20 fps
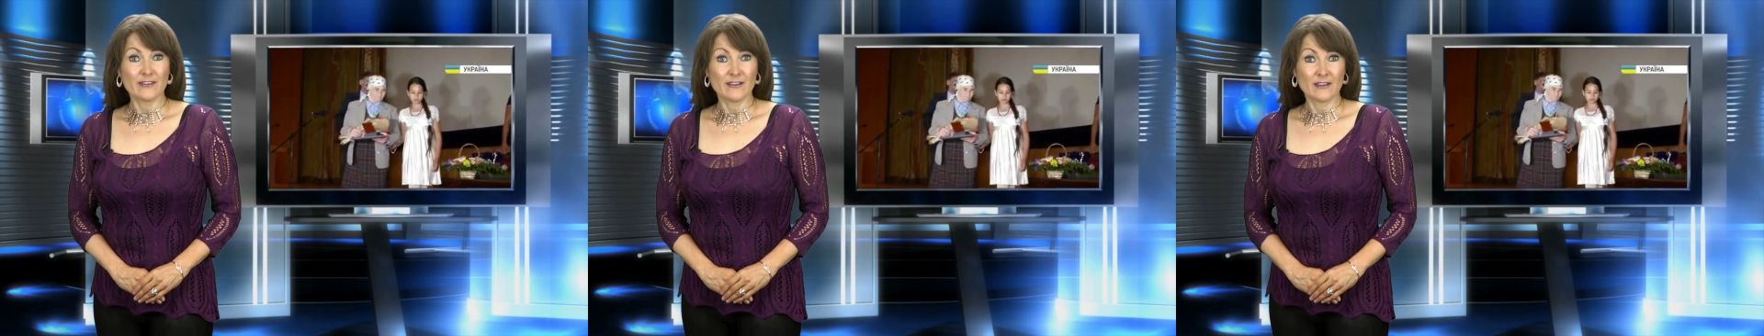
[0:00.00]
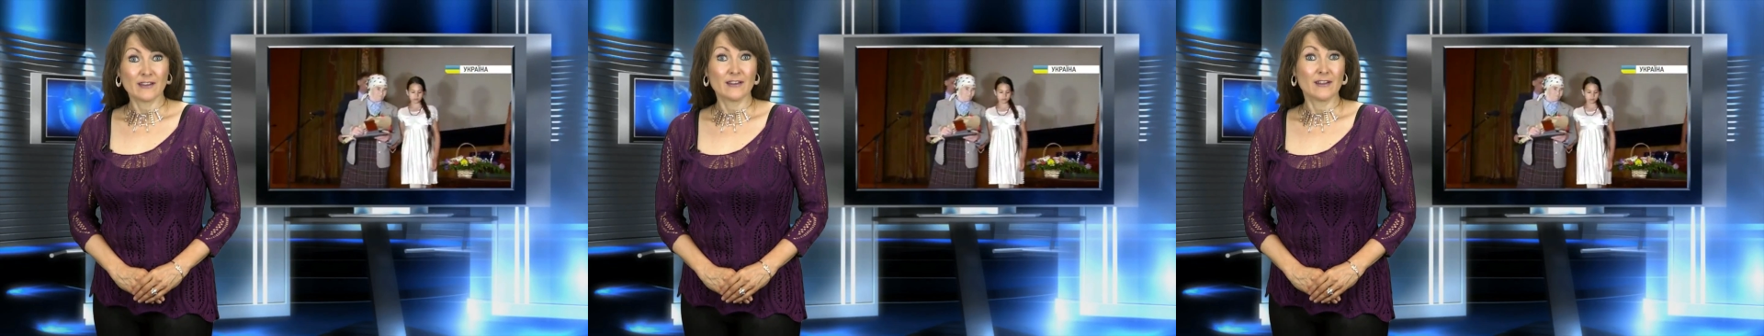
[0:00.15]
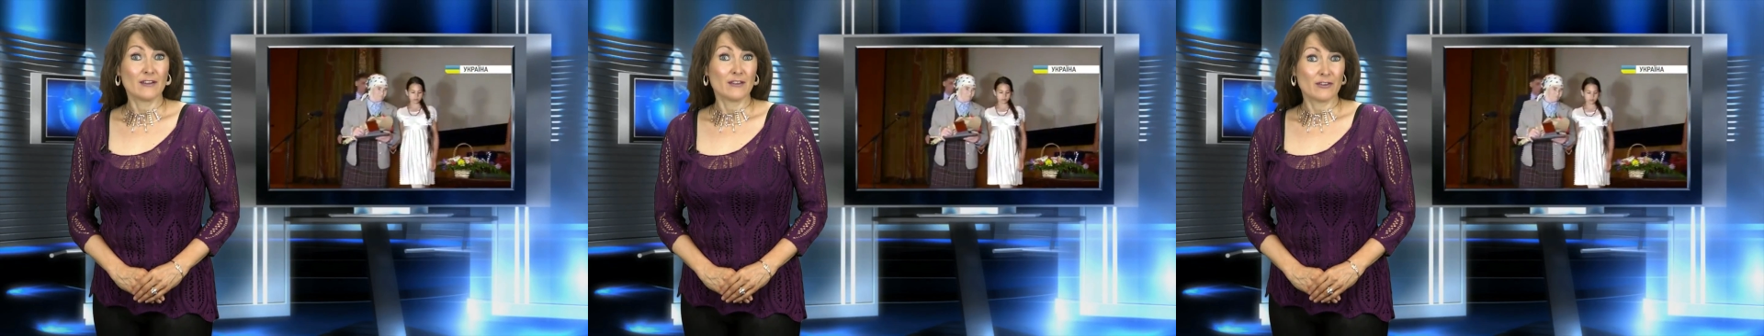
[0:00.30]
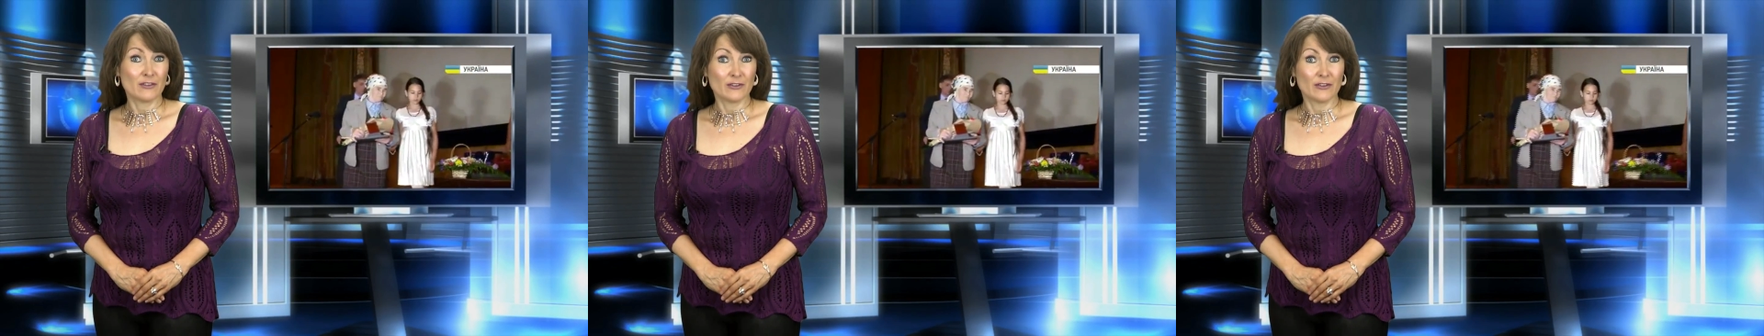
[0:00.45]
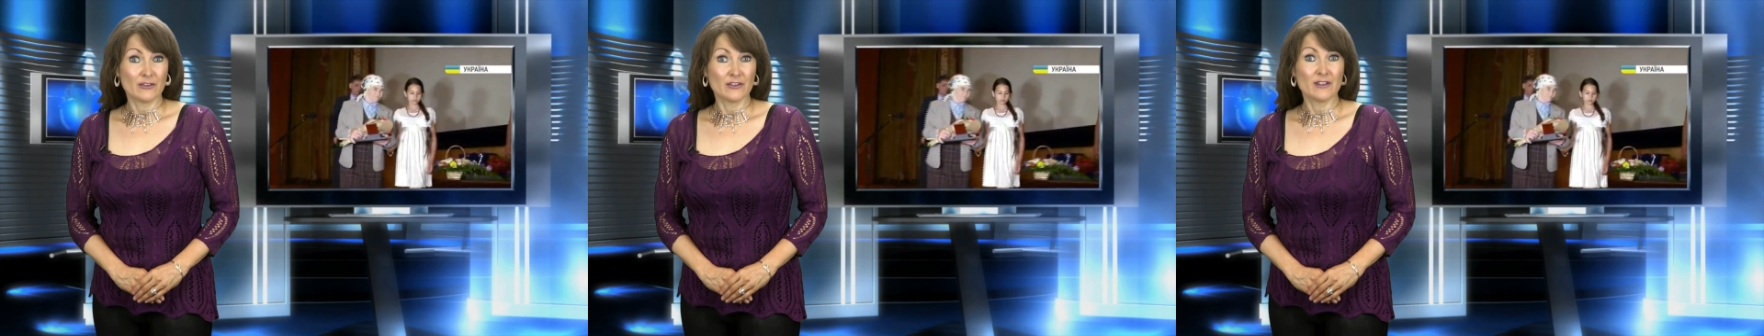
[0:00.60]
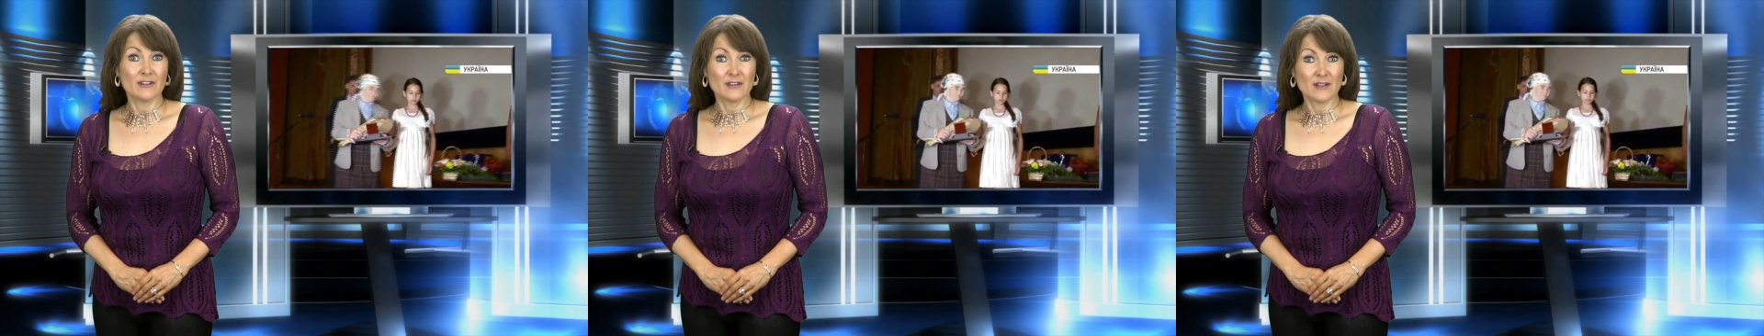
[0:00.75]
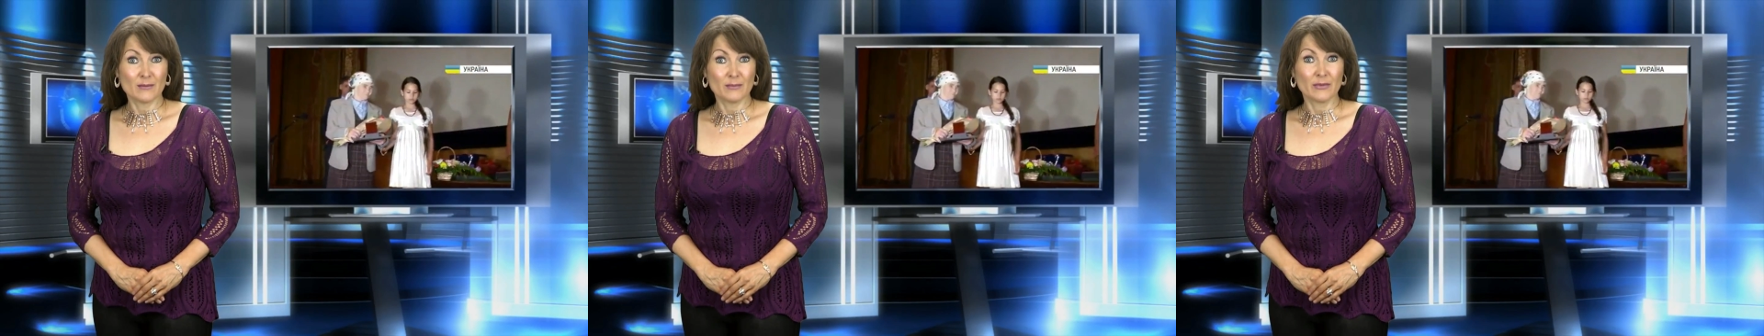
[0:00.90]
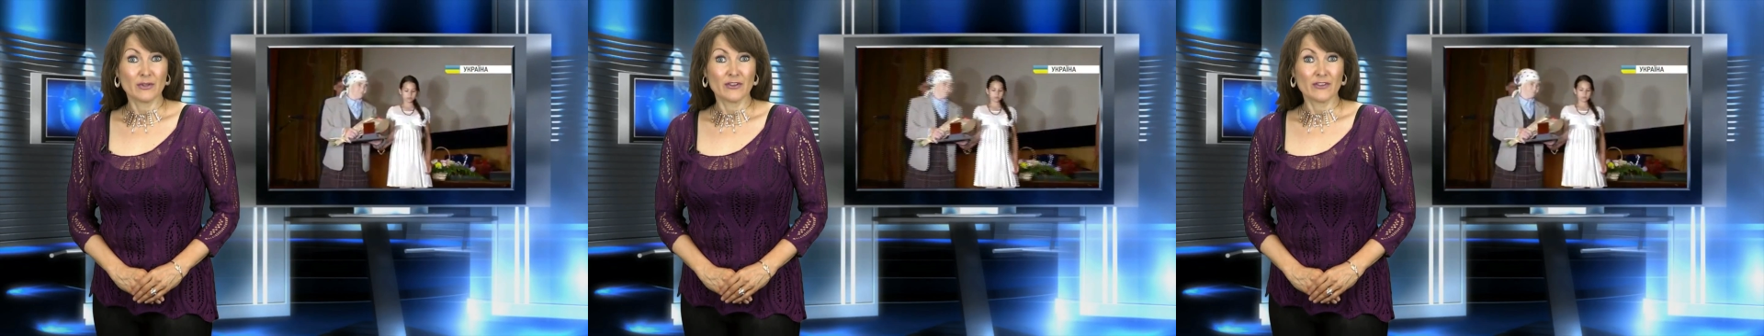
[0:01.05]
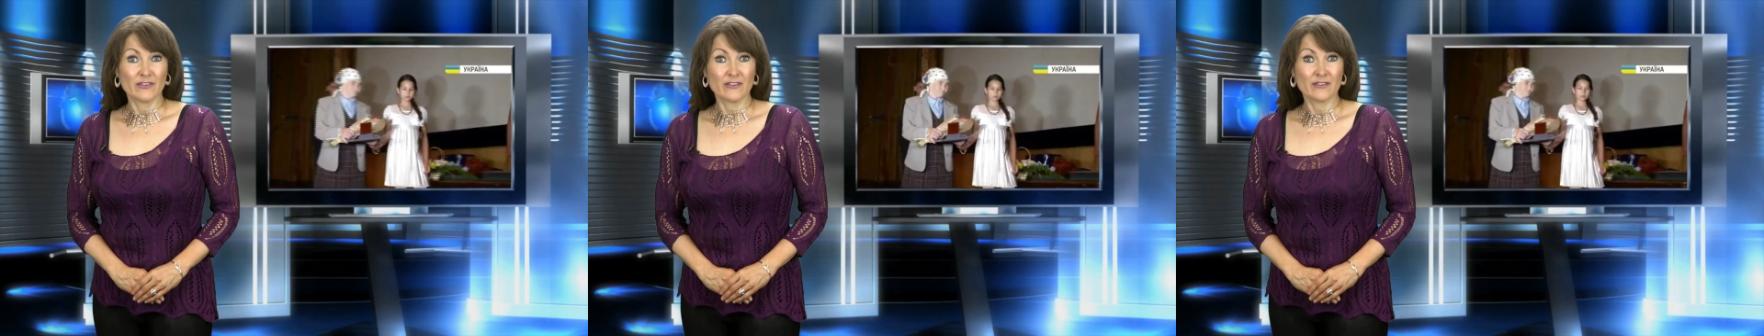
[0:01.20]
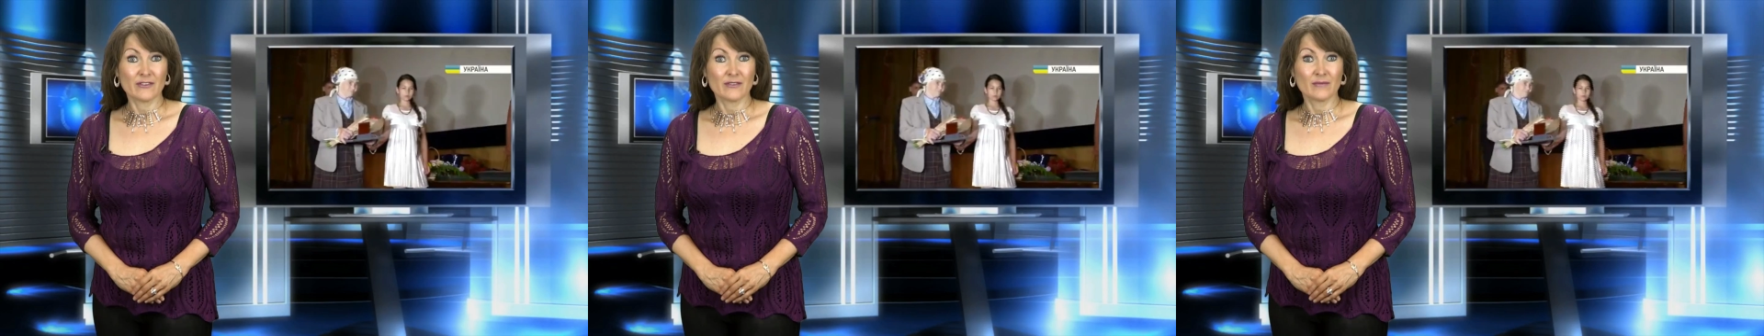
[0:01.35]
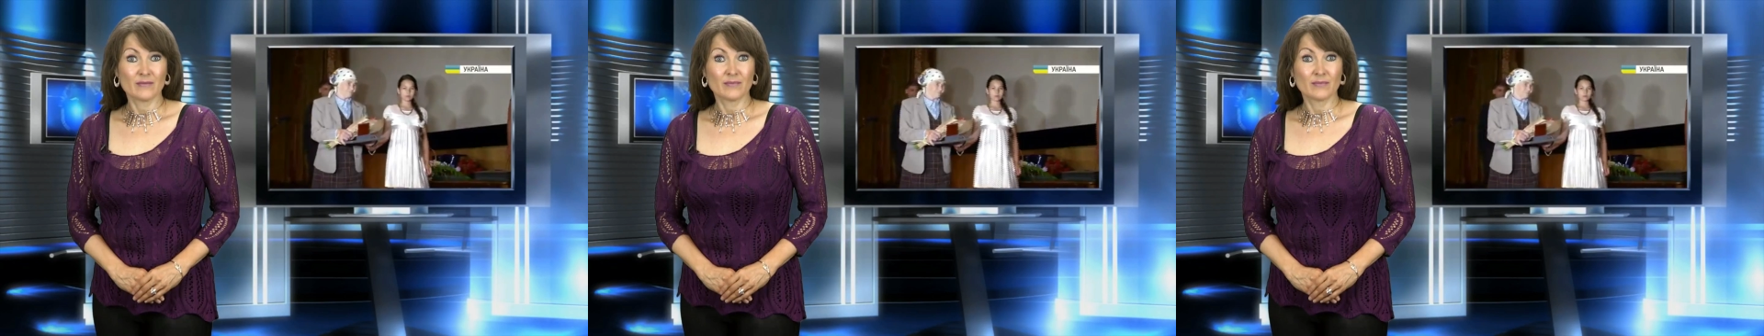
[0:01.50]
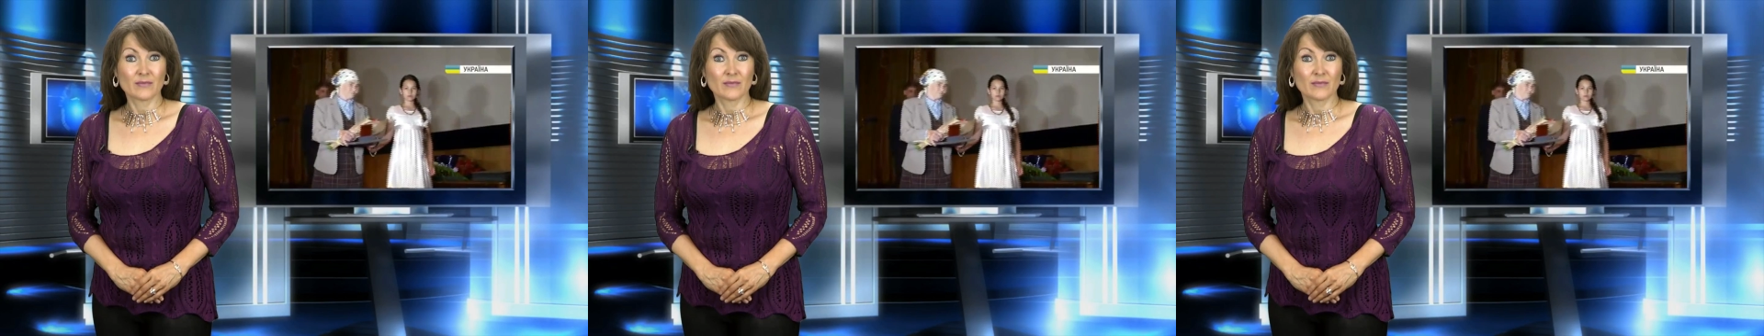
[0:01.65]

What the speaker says: 2nd, and 3rd in numbers.